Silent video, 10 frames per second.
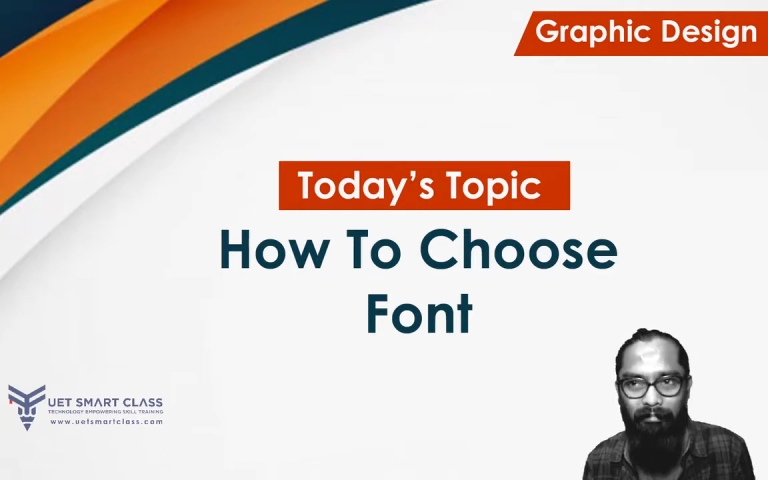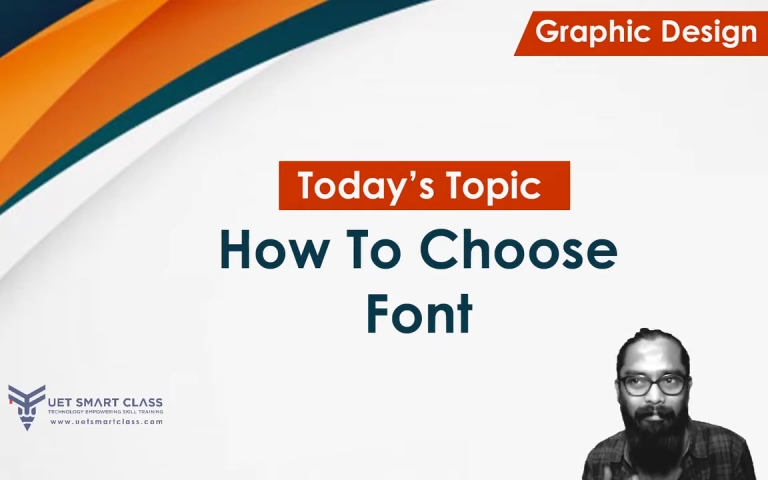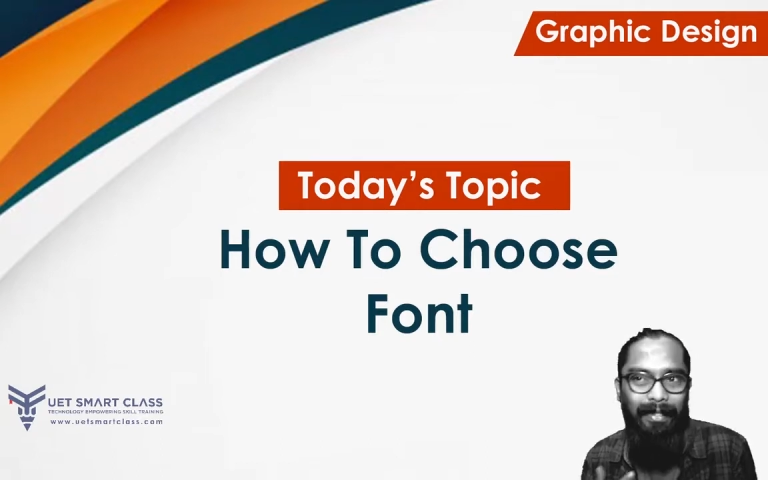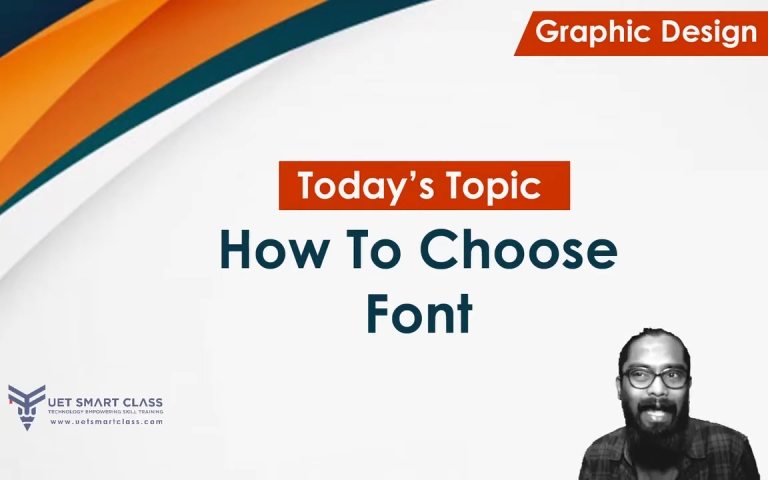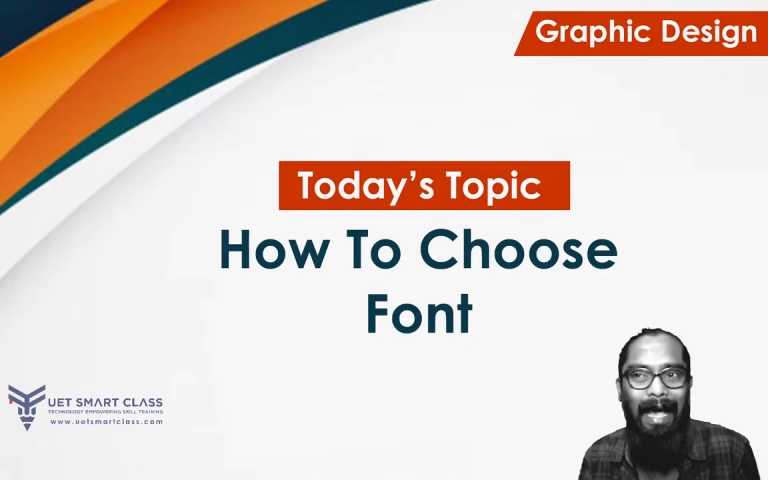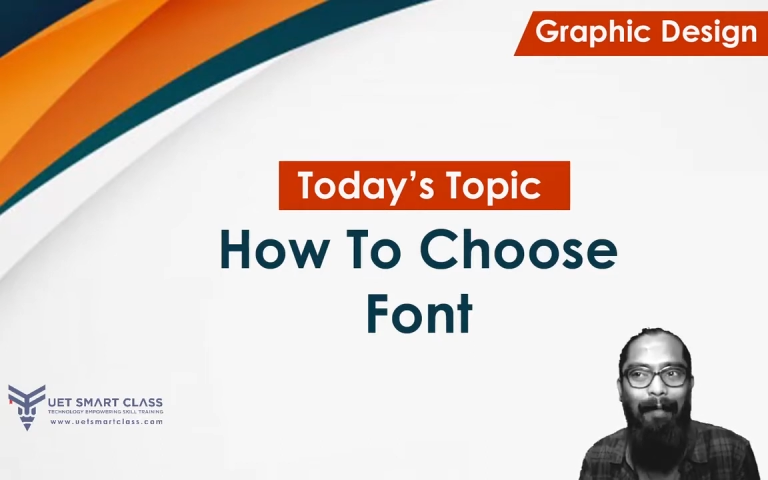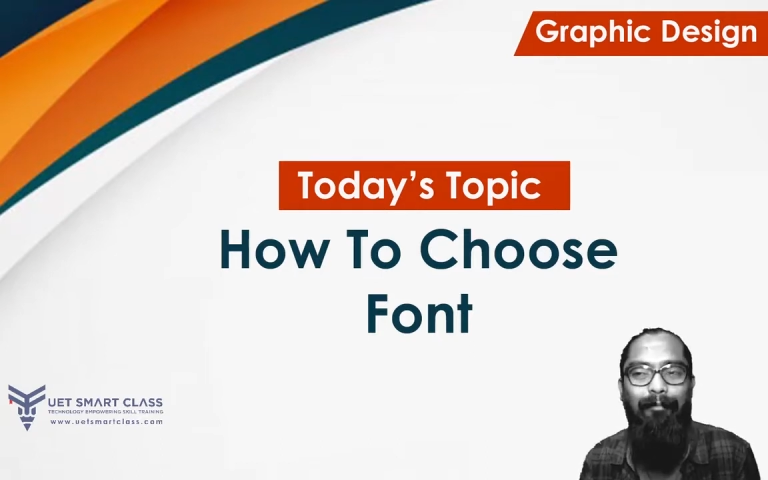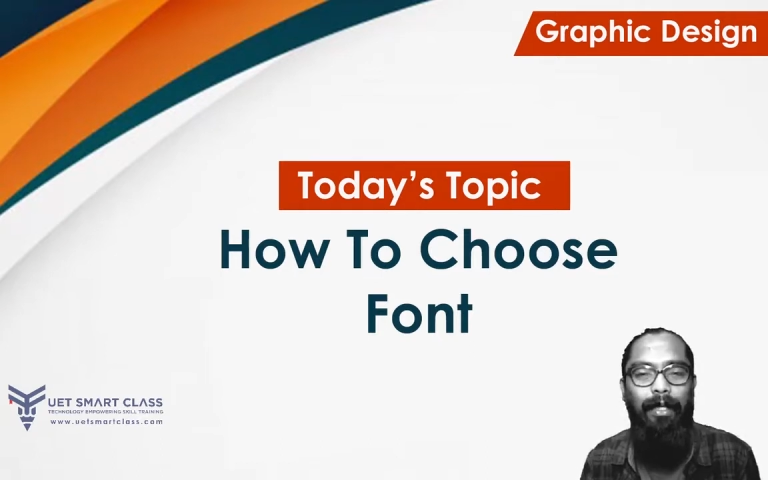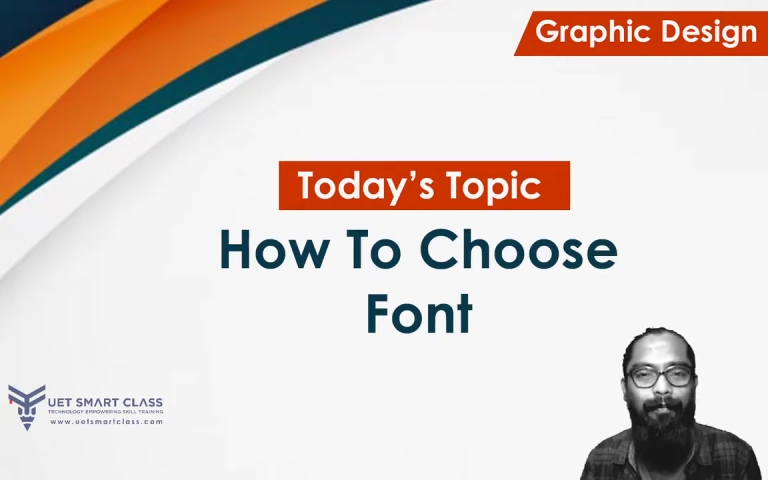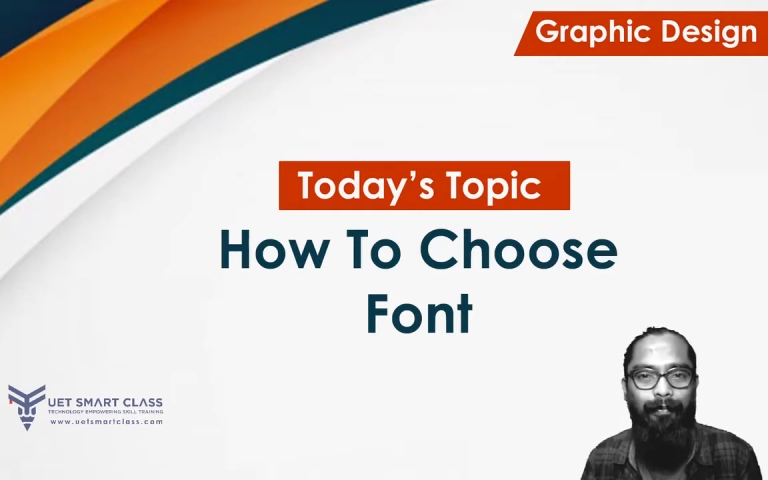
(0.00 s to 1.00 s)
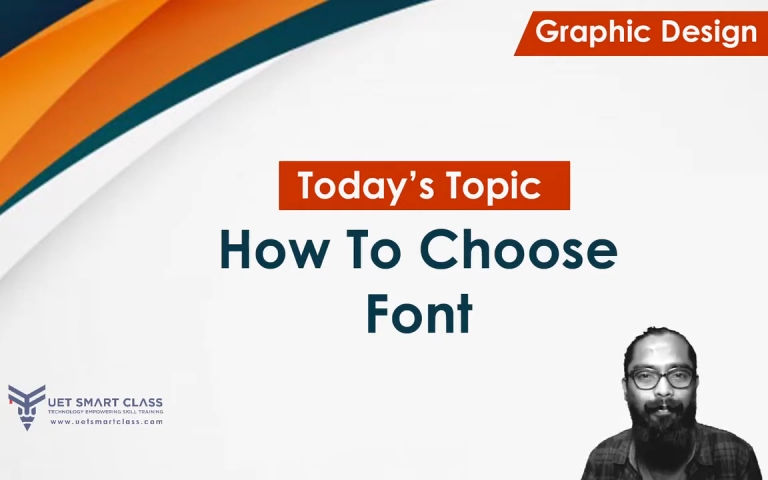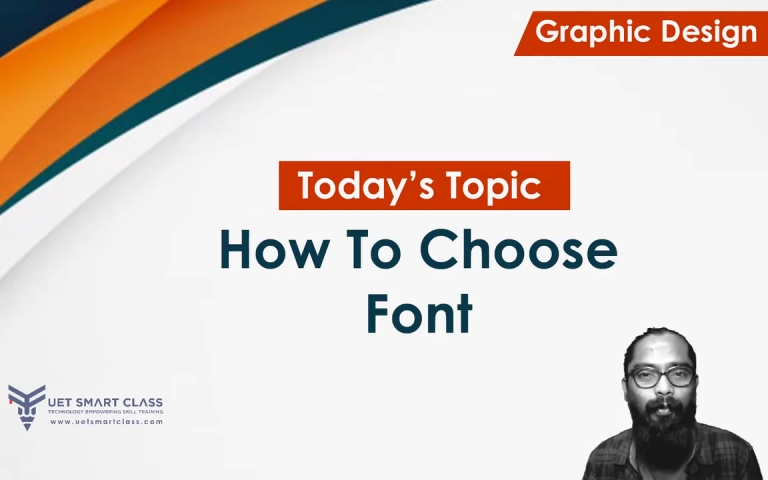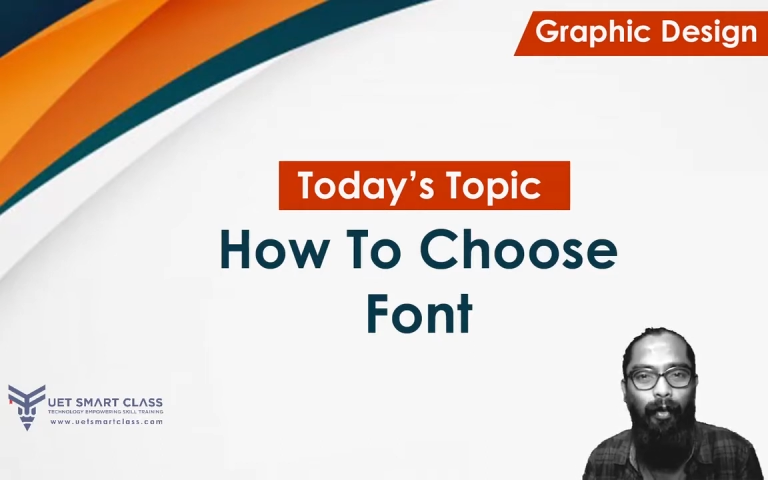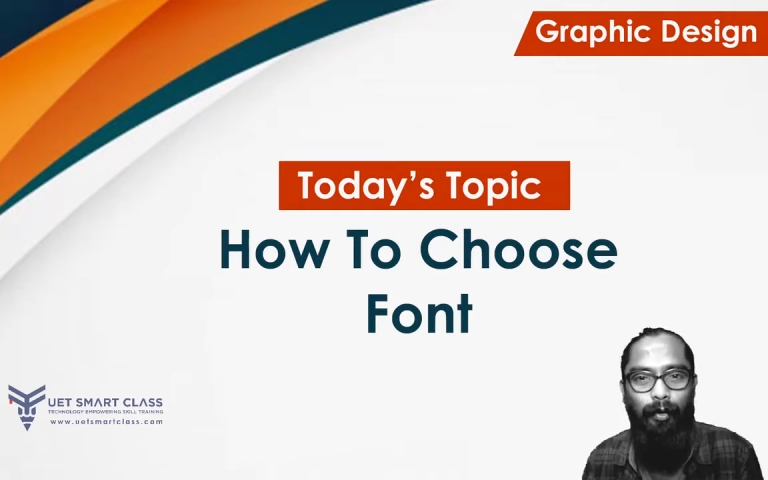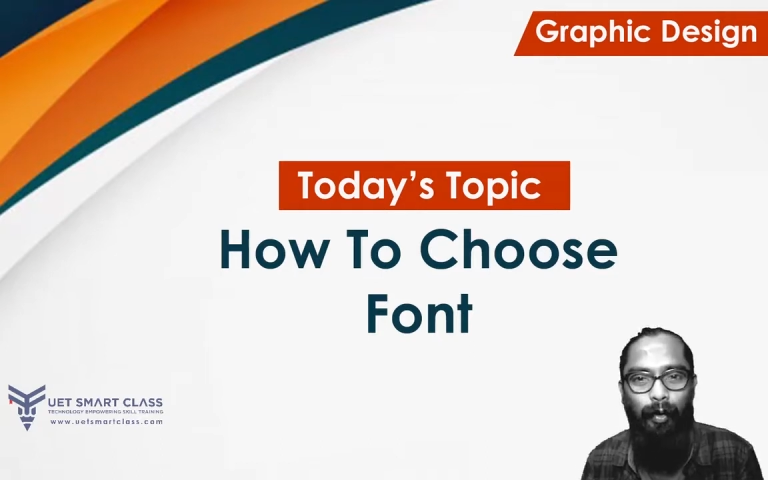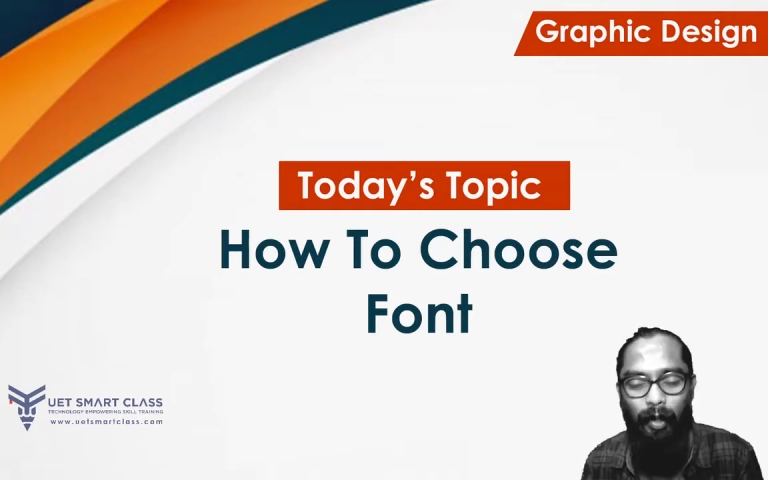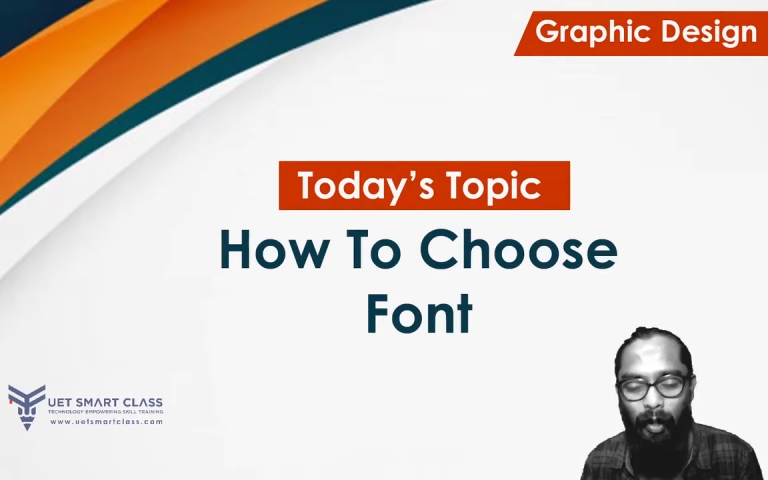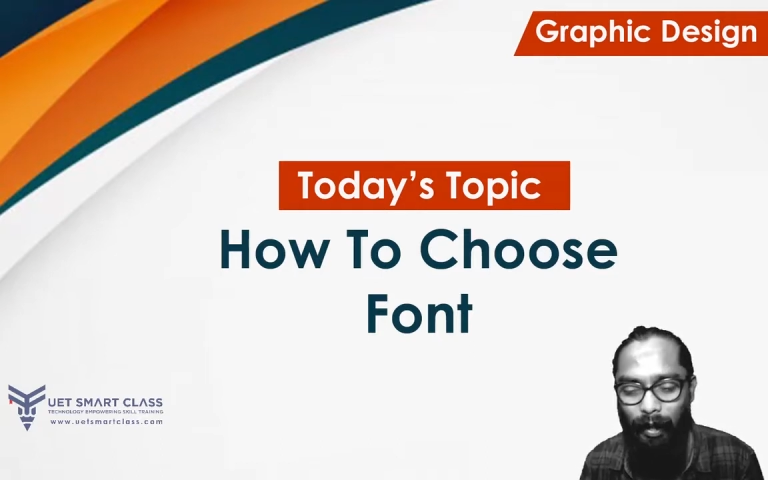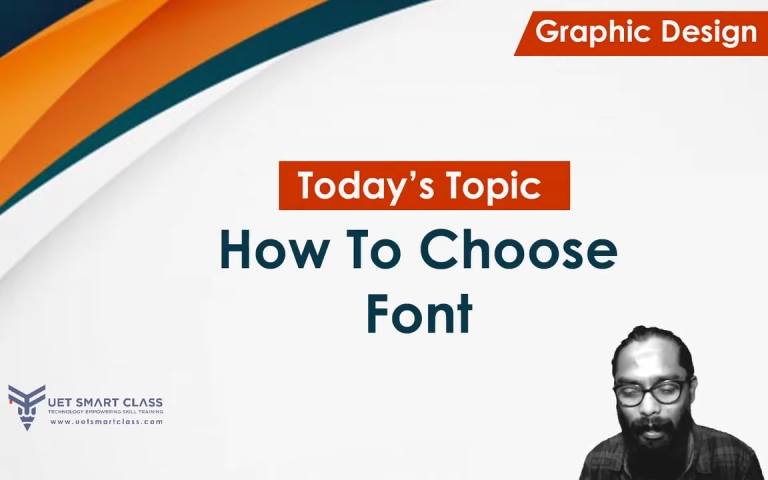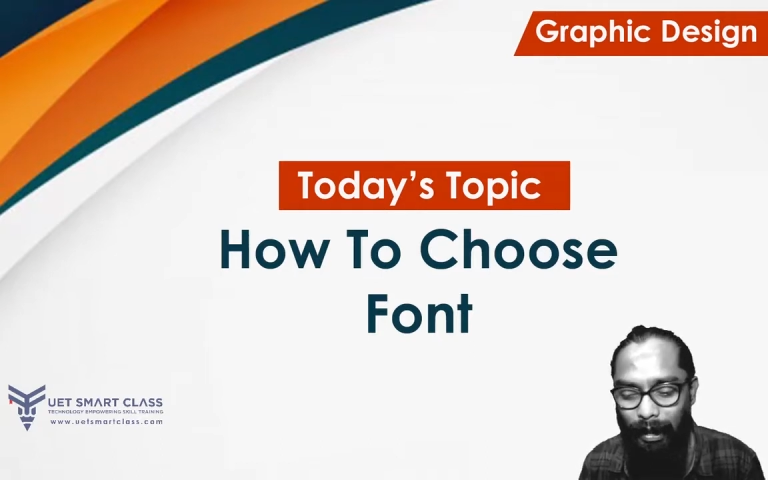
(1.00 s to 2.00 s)
be happy what you are
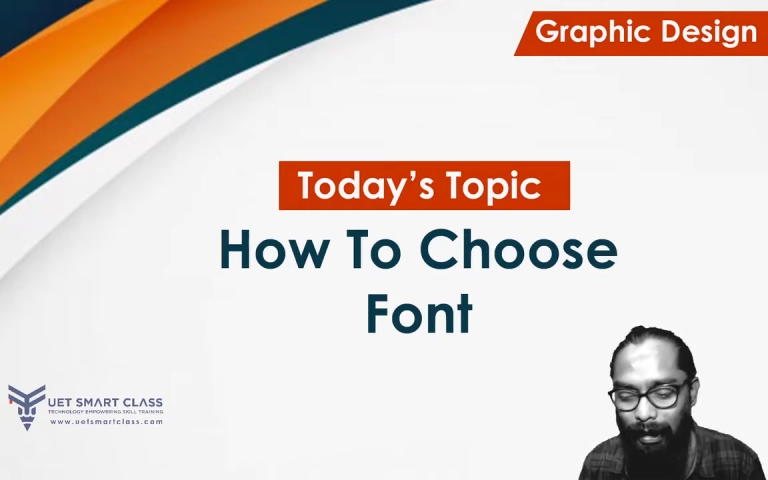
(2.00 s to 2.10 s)
learning.